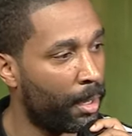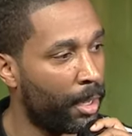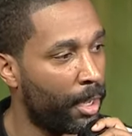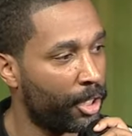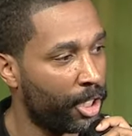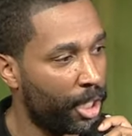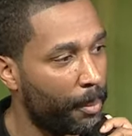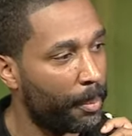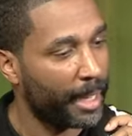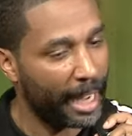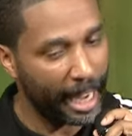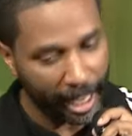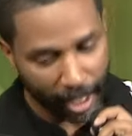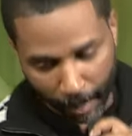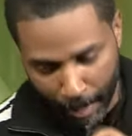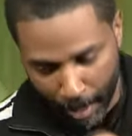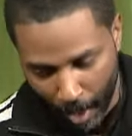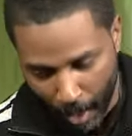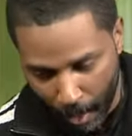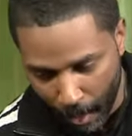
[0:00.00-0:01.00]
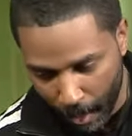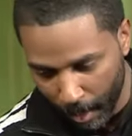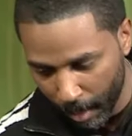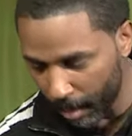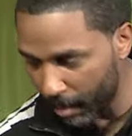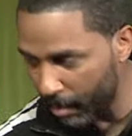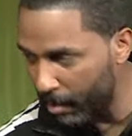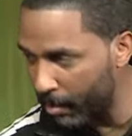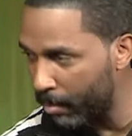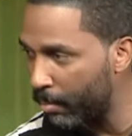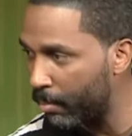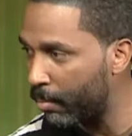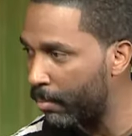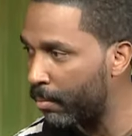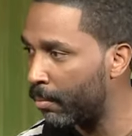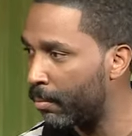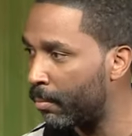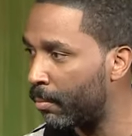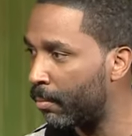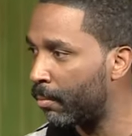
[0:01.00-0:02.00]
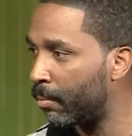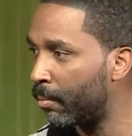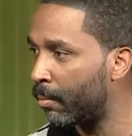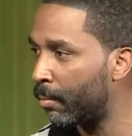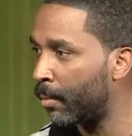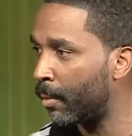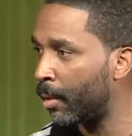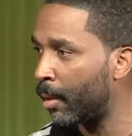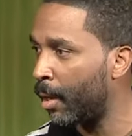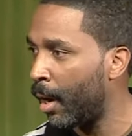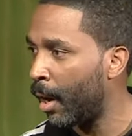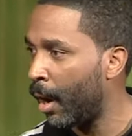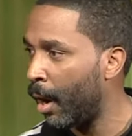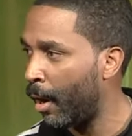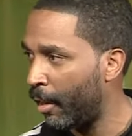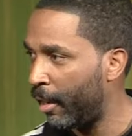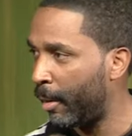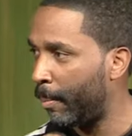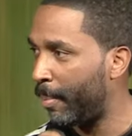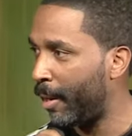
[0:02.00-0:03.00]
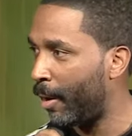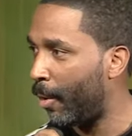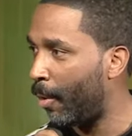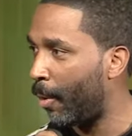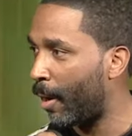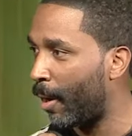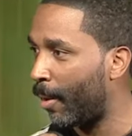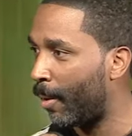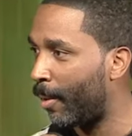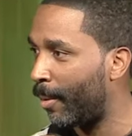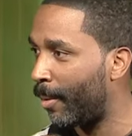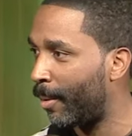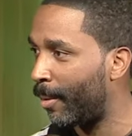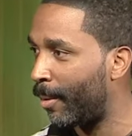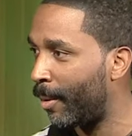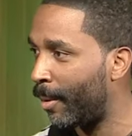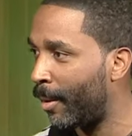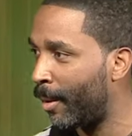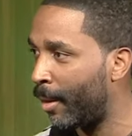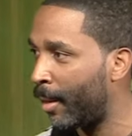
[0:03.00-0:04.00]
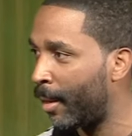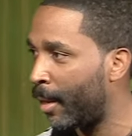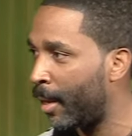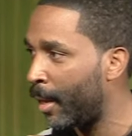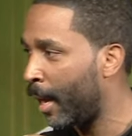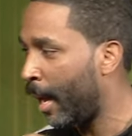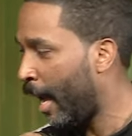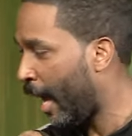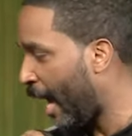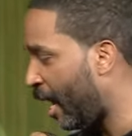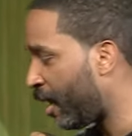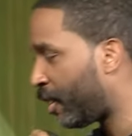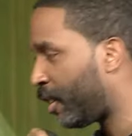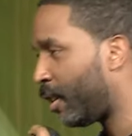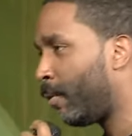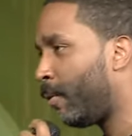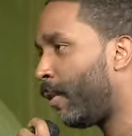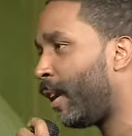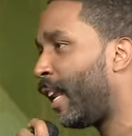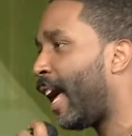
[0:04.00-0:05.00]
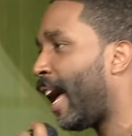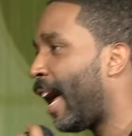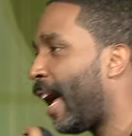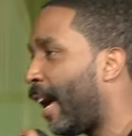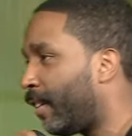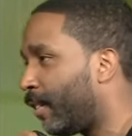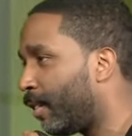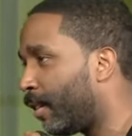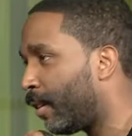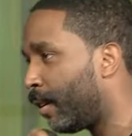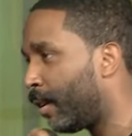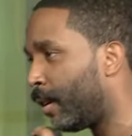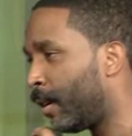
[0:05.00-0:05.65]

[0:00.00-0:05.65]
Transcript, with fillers: she began to pour her little bit of oil. And she realized